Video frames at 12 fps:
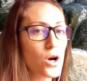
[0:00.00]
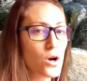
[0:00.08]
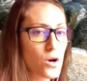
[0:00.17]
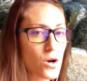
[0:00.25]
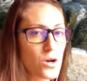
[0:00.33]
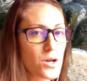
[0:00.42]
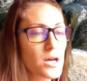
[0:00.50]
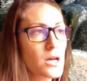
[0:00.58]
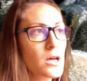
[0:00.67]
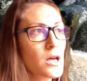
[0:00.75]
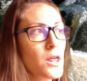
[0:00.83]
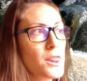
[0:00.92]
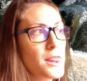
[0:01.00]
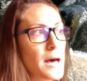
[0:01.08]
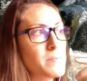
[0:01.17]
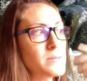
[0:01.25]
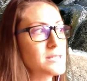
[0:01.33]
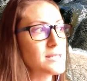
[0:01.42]
heard
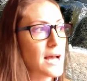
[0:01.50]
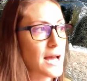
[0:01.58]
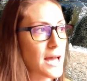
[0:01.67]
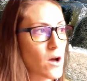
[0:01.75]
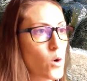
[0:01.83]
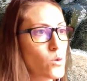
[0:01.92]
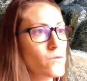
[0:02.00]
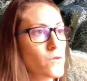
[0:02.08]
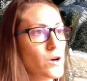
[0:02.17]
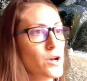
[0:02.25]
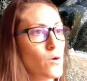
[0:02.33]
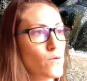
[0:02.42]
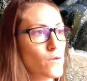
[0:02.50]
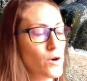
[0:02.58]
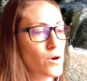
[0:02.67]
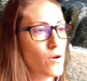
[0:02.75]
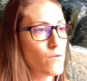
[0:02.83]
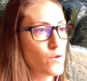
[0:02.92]
them say over and over
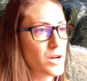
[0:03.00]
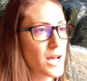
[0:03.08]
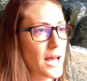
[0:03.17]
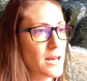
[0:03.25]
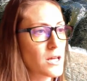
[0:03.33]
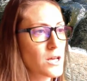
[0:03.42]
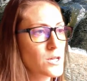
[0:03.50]
and over again.